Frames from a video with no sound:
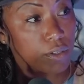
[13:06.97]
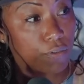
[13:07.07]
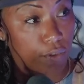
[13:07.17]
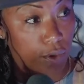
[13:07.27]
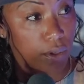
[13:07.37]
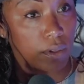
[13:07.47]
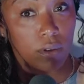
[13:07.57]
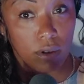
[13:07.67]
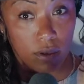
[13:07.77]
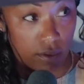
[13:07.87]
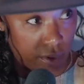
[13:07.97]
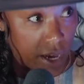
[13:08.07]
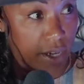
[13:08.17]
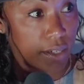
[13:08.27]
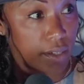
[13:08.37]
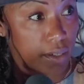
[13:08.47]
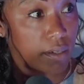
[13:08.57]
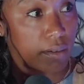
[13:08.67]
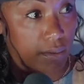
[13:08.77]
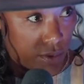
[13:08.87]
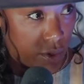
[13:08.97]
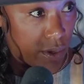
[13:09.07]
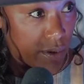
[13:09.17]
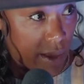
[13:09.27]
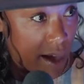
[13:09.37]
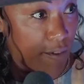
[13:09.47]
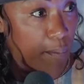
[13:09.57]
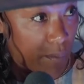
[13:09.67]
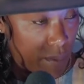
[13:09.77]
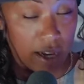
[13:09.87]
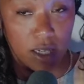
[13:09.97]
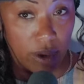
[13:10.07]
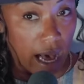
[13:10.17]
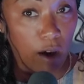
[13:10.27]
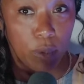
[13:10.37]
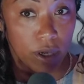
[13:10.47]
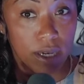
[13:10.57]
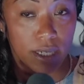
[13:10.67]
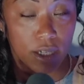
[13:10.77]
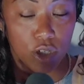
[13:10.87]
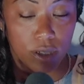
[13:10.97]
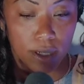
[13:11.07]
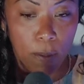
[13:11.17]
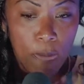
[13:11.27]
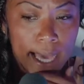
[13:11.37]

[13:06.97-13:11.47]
to fuel us to have maximum output, essentially.